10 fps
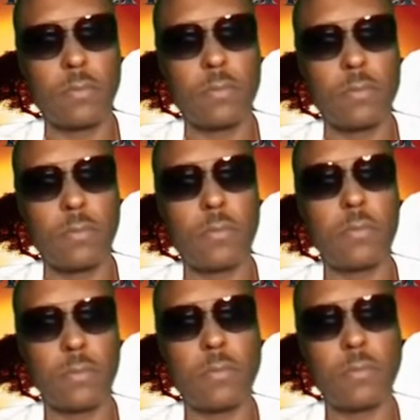
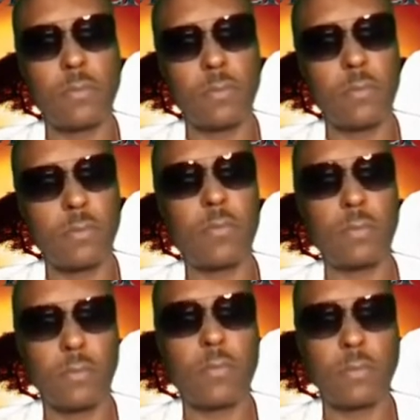
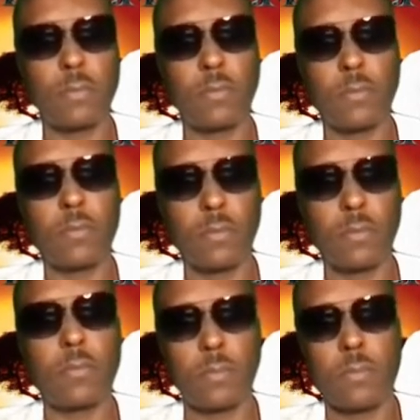
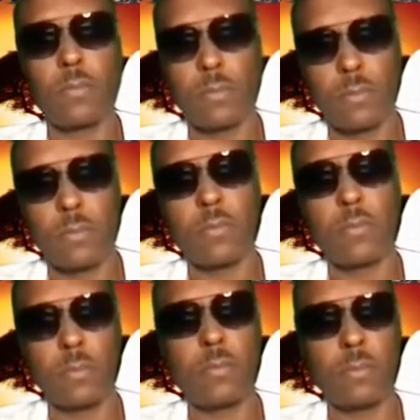
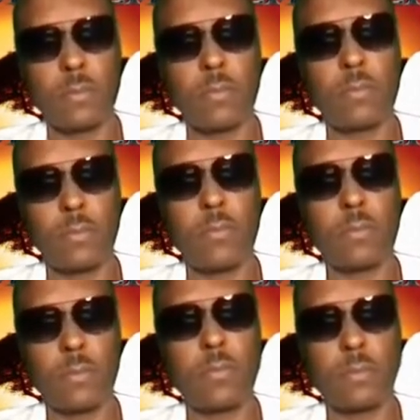
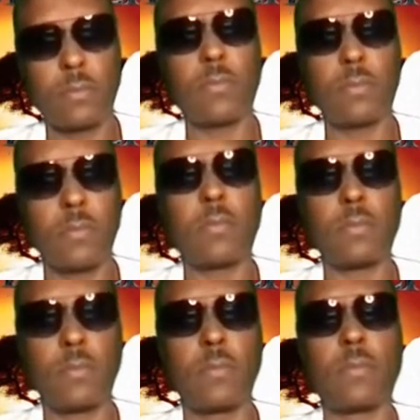
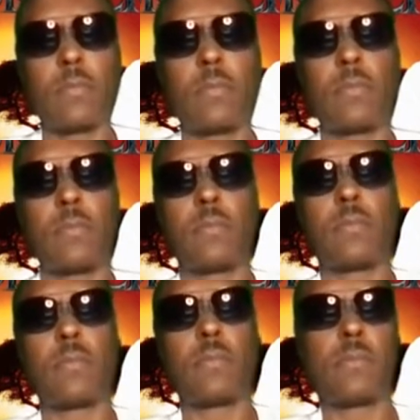This person isn't speaking.